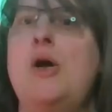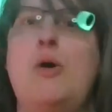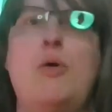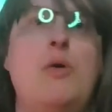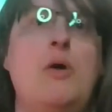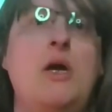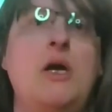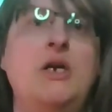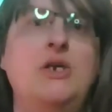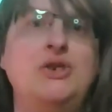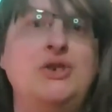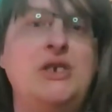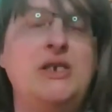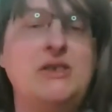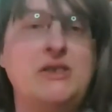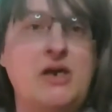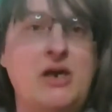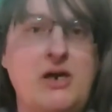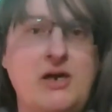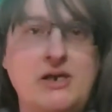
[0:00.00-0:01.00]
No. She has
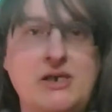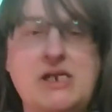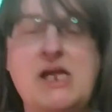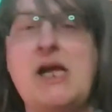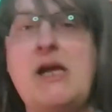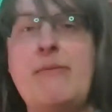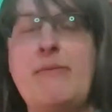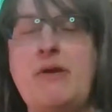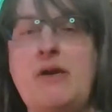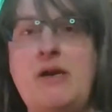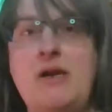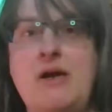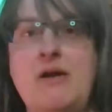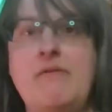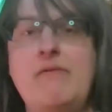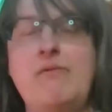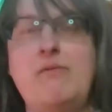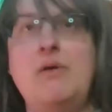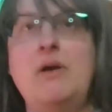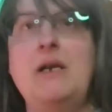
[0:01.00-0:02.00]
a hard time
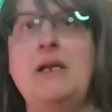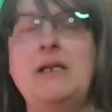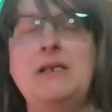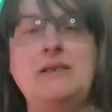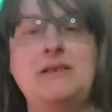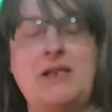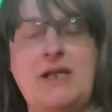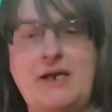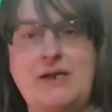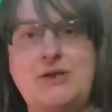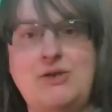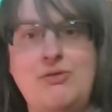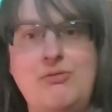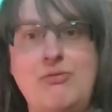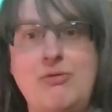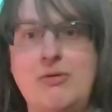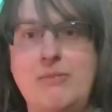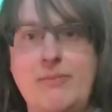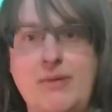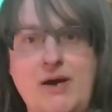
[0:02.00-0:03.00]
enough when it's like
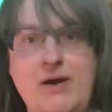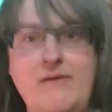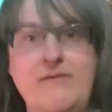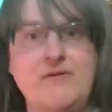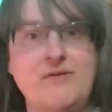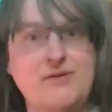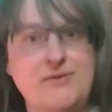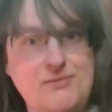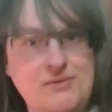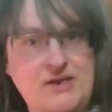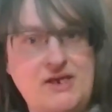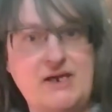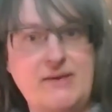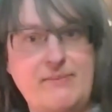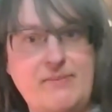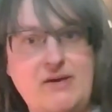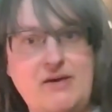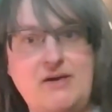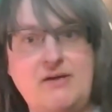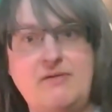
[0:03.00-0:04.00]
2 above or 3
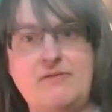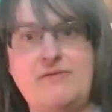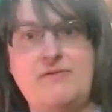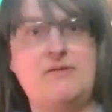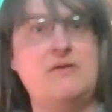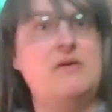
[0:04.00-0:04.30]
above.